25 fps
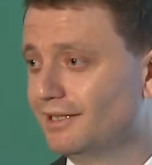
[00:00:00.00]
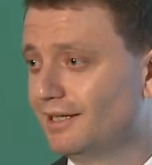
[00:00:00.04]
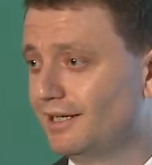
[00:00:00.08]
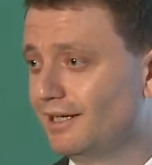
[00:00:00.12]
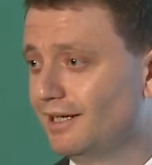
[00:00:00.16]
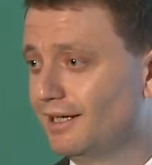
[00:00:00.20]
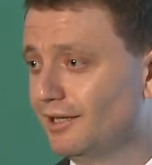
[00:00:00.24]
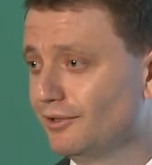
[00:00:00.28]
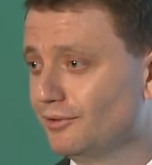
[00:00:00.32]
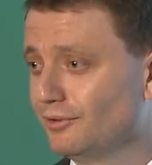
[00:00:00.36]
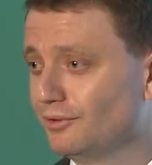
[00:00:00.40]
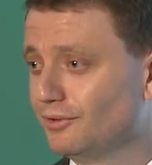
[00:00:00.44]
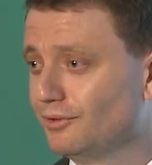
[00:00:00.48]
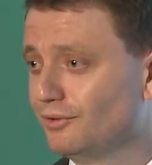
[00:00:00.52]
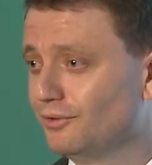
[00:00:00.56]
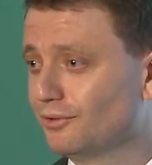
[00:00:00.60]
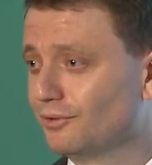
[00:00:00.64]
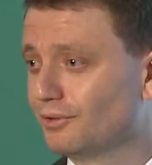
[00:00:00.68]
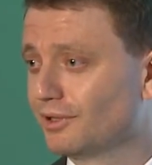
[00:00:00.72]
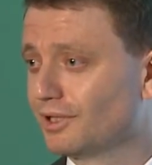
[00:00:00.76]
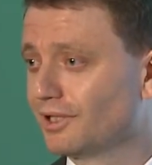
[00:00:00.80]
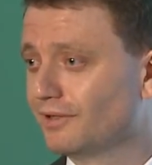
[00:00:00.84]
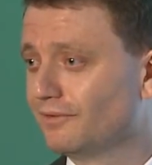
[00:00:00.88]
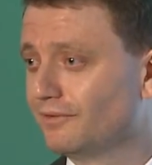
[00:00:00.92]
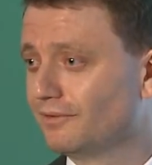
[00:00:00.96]
I do
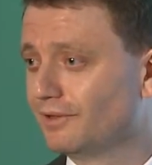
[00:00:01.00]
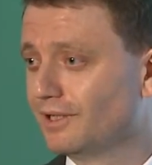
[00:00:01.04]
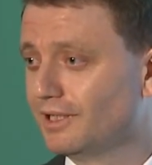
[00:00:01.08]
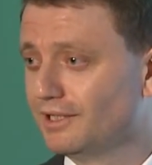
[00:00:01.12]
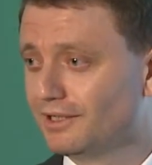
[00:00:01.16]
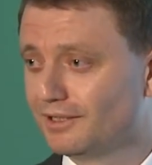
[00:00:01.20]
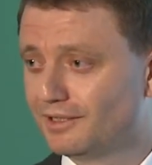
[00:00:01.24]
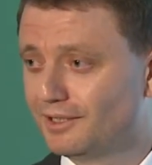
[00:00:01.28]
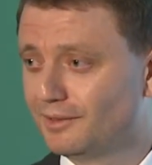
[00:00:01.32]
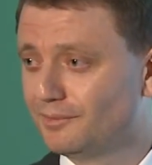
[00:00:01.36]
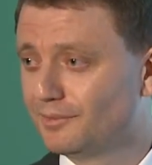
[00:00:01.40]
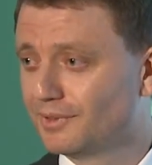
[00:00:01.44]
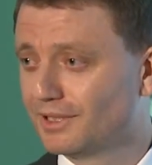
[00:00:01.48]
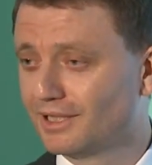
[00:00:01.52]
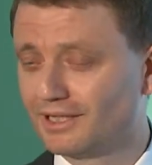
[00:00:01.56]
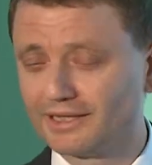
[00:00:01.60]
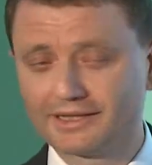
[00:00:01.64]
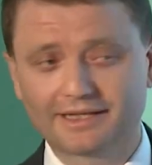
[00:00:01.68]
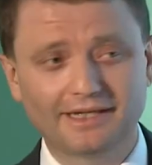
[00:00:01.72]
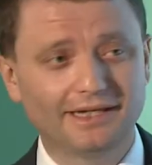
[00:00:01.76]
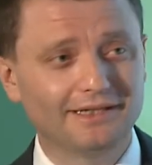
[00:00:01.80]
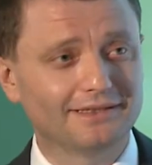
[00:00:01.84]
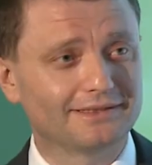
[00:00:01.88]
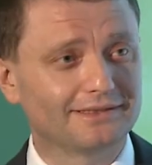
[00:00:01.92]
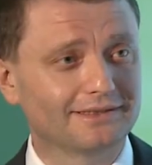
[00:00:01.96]
not have any criminal
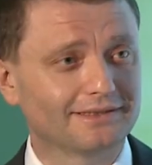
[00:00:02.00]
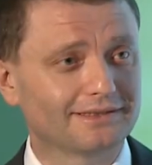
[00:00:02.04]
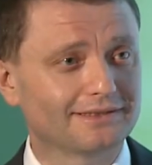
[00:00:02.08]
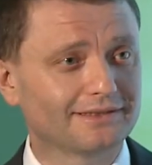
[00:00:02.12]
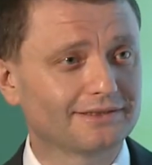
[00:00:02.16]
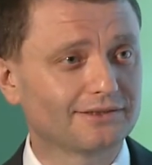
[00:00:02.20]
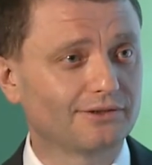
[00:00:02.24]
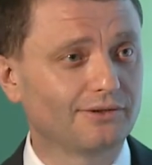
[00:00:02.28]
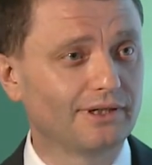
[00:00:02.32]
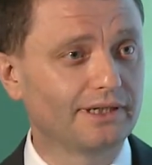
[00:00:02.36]
cases, so